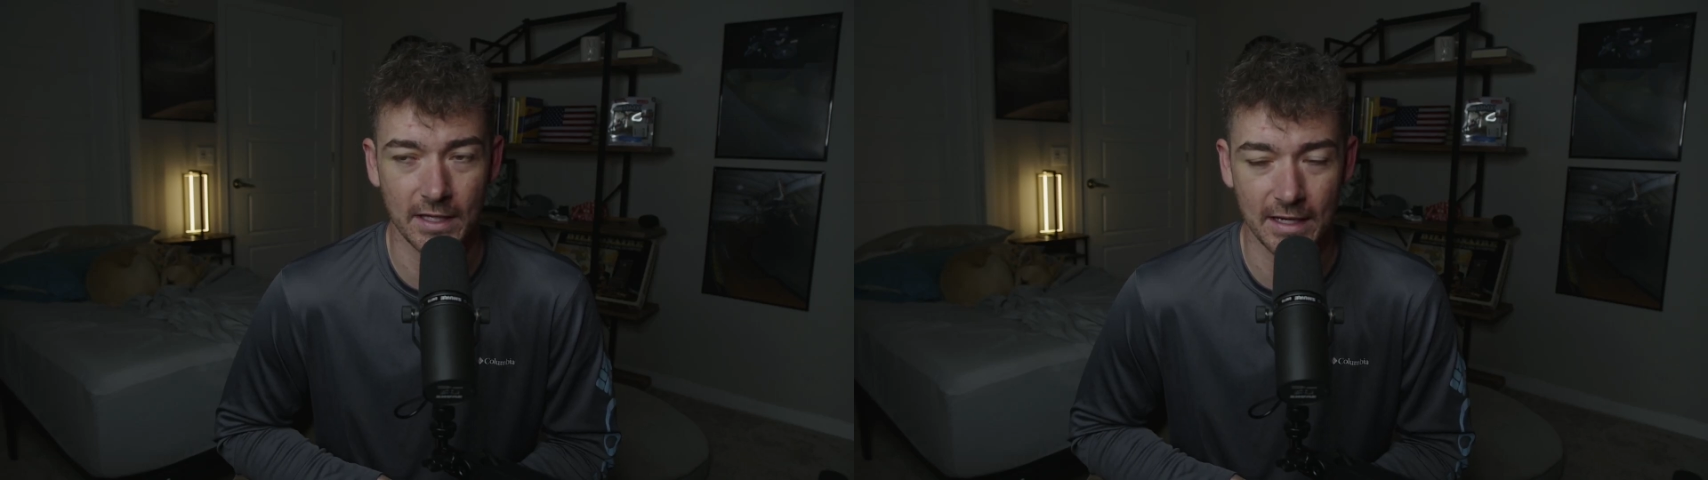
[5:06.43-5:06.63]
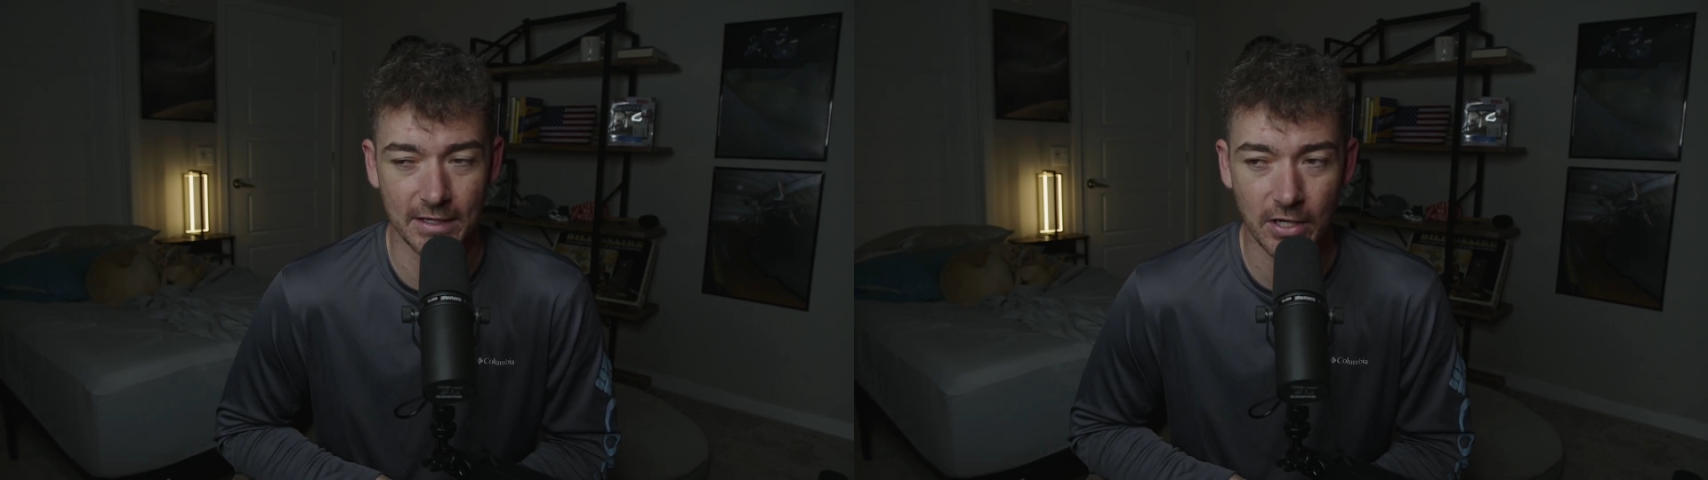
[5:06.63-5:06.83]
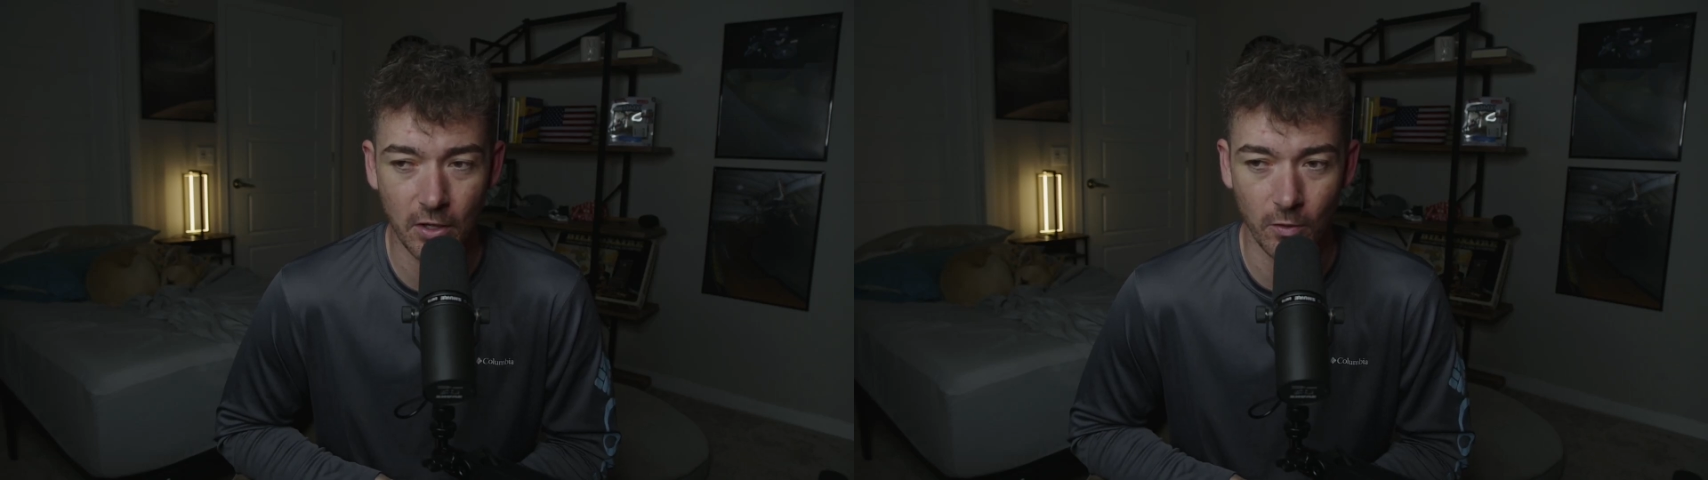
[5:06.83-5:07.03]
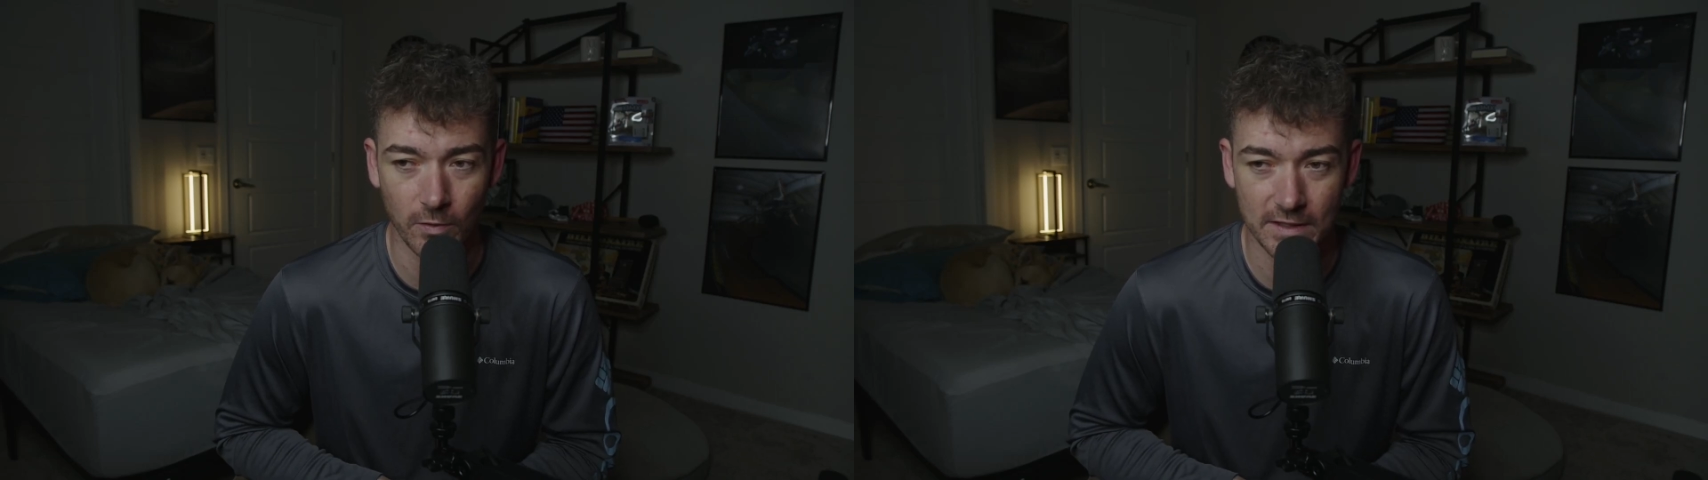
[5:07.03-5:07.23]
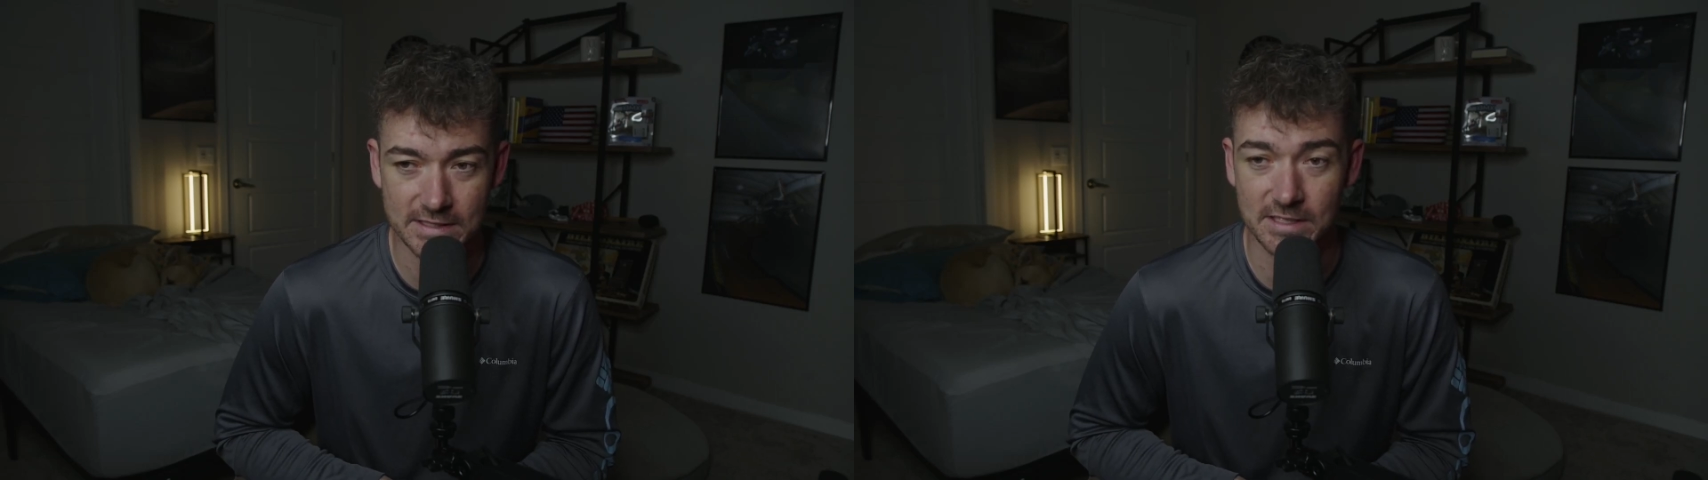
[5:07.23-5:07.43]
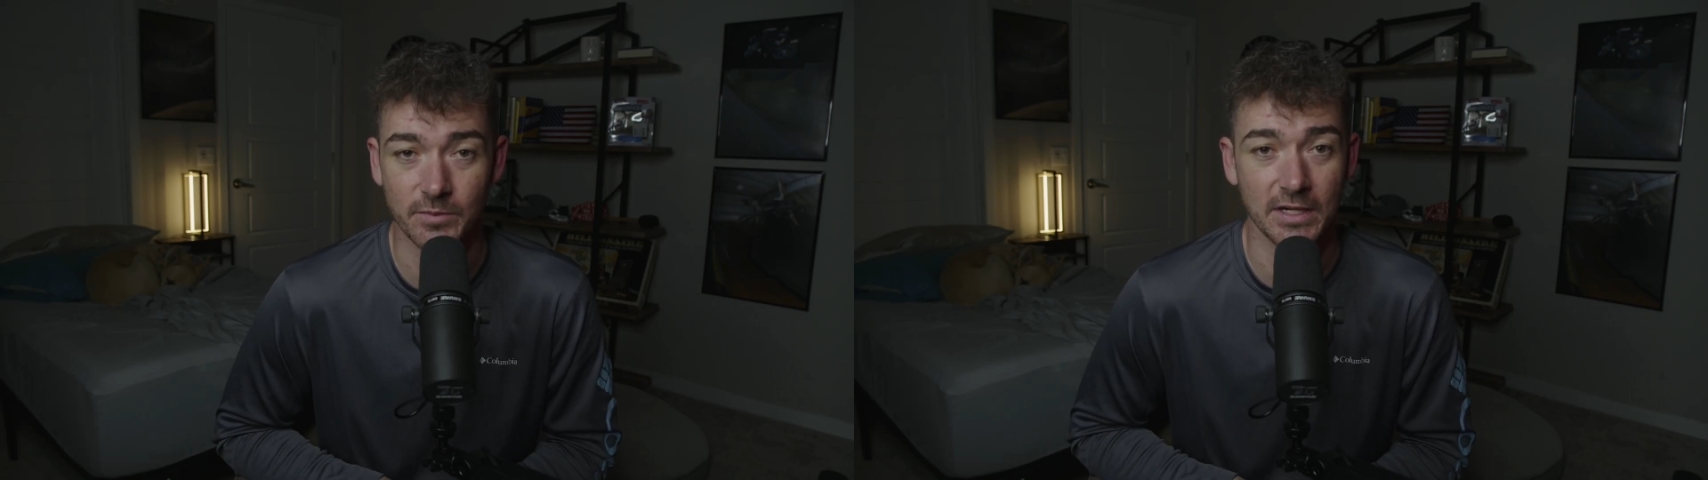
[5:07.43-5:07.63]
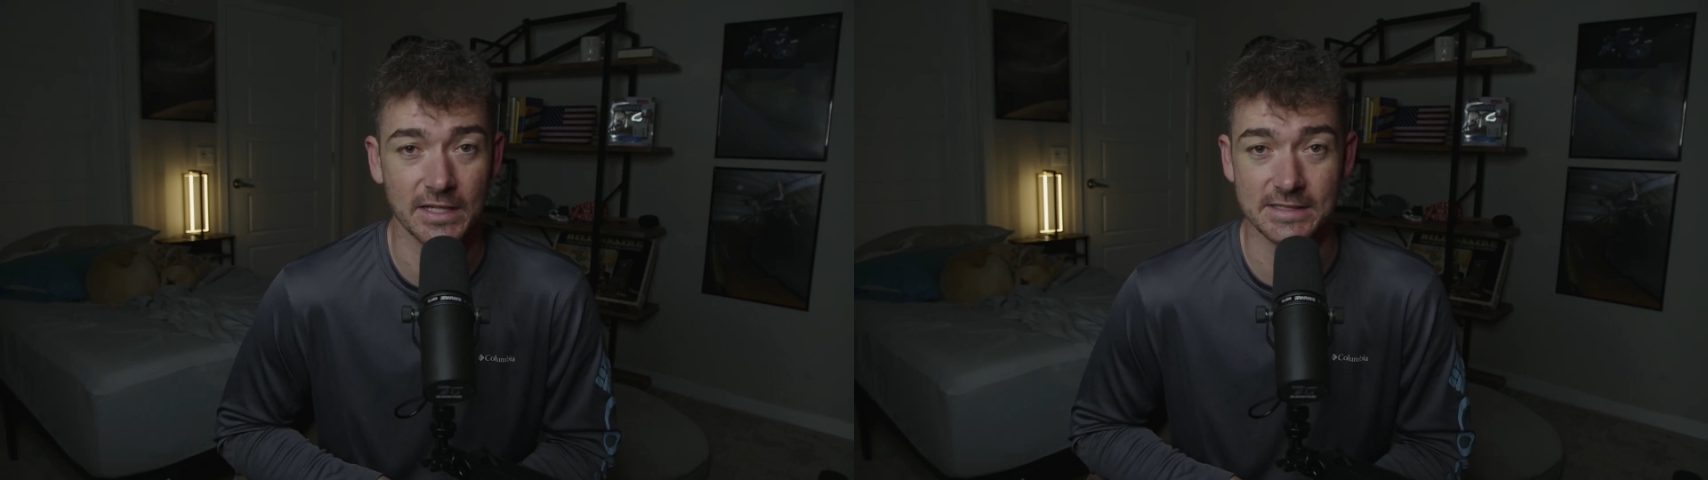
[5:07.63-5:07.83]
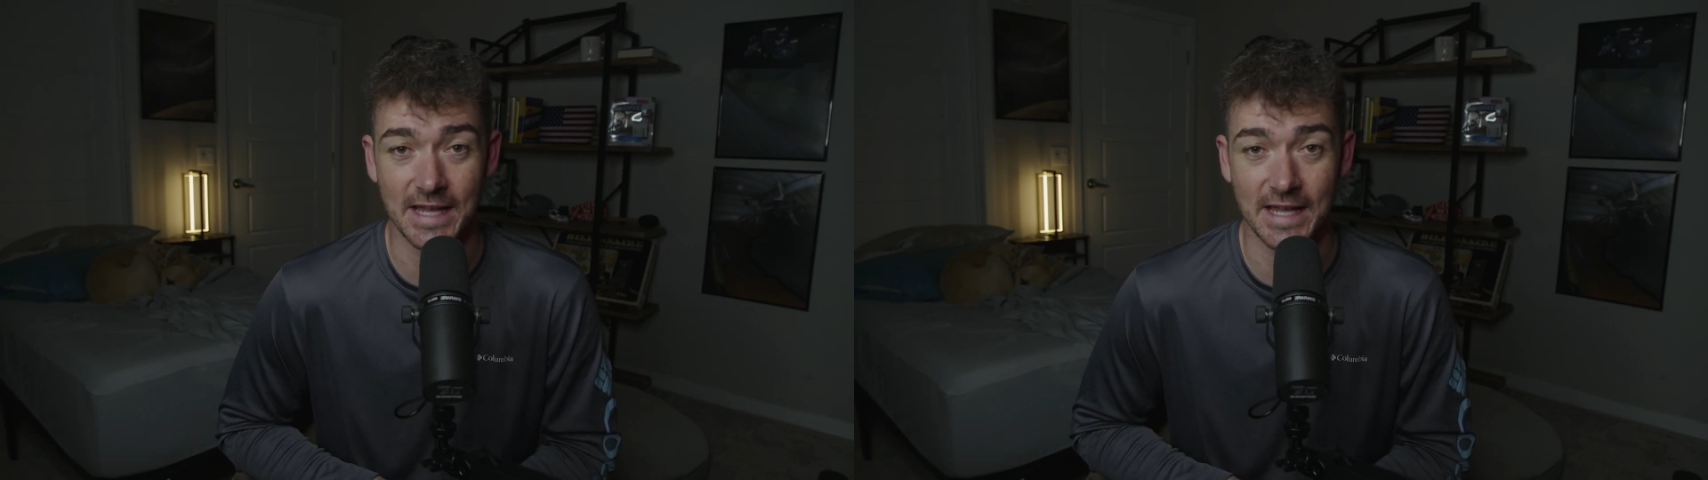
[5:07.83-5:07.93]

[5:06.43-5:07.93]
and know that somebody is